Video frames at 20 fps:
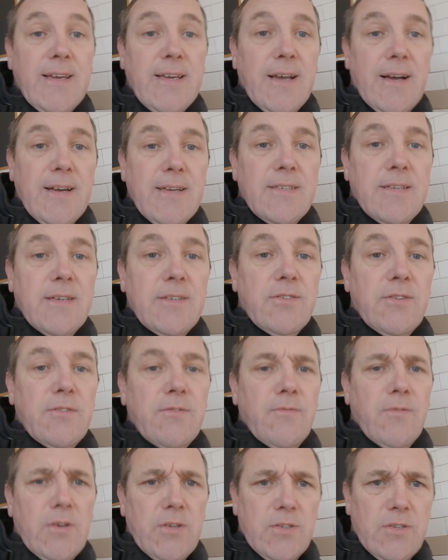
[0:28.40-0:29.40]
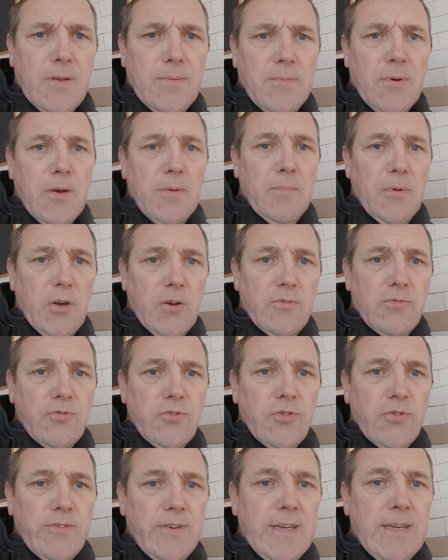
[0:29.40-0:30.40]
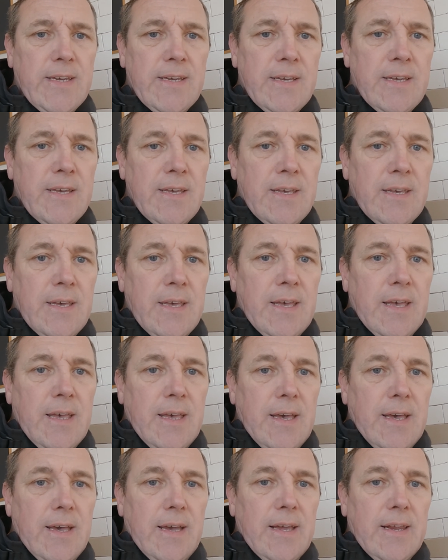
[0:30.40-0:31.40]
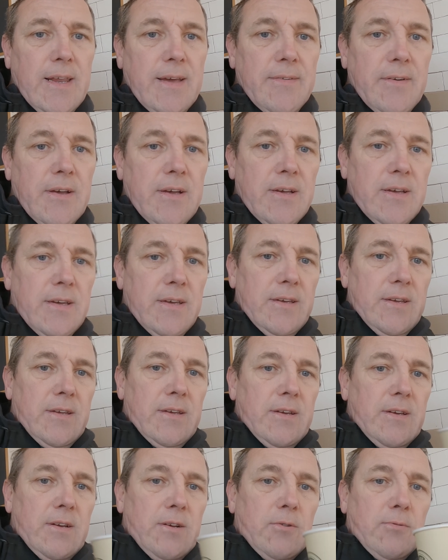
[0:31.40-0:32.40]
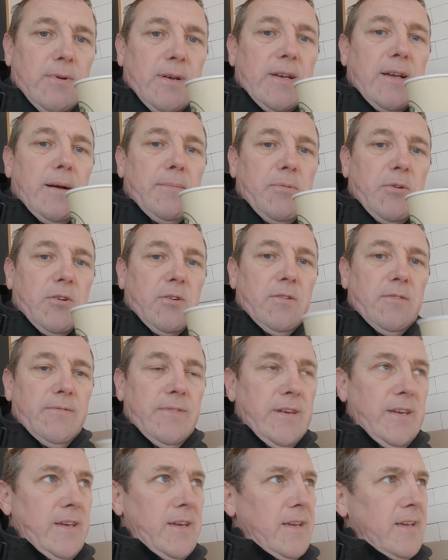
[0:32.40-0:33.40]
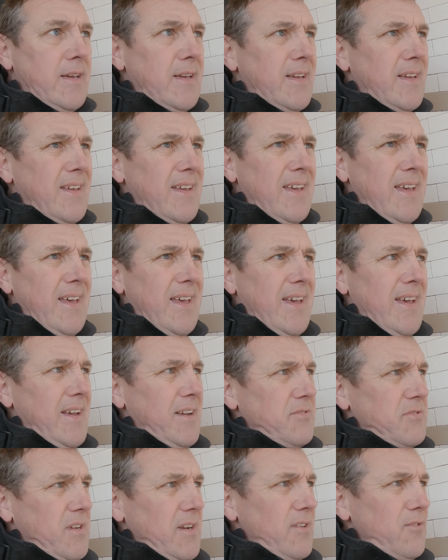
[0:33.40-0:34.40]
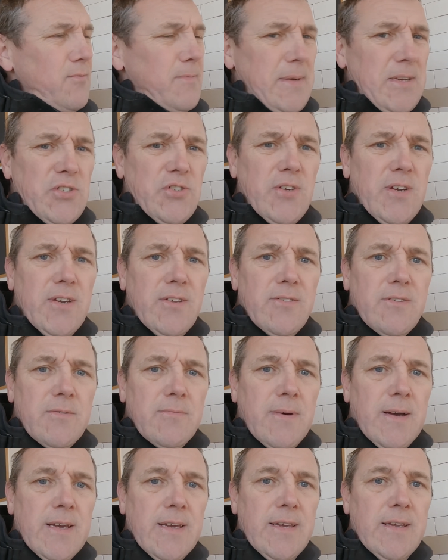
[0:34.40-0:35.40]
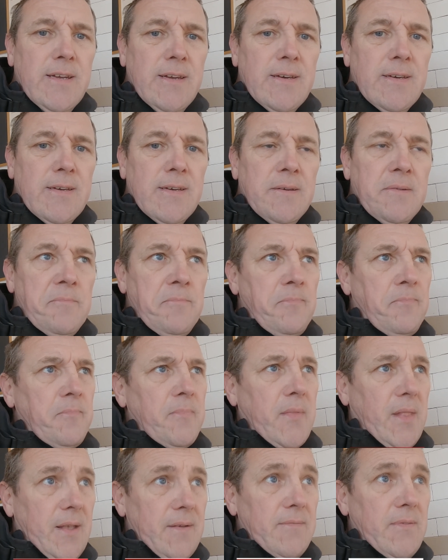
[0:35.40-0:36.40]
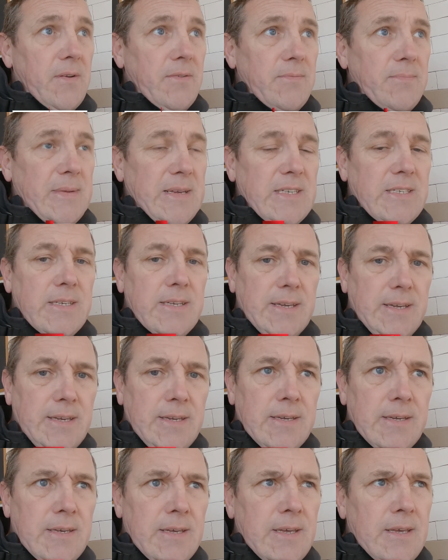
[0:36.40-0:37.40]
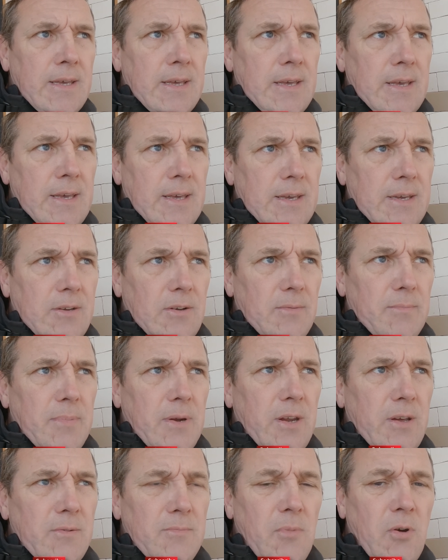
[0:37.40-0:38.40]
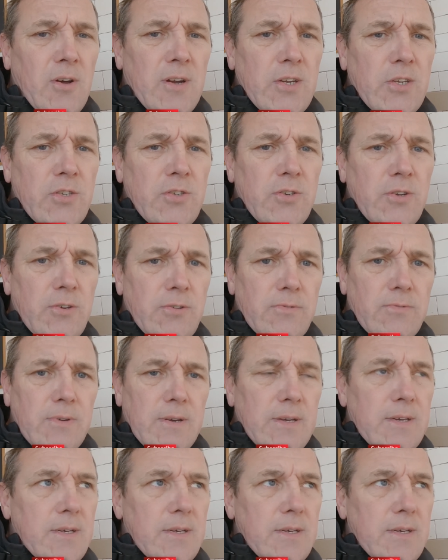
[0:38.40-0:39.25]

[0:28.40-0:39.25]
guys, just want to stop at a boulangerie and have a quick cup of coffee. It's a little bit chilly on the way in, very misty, got below -2.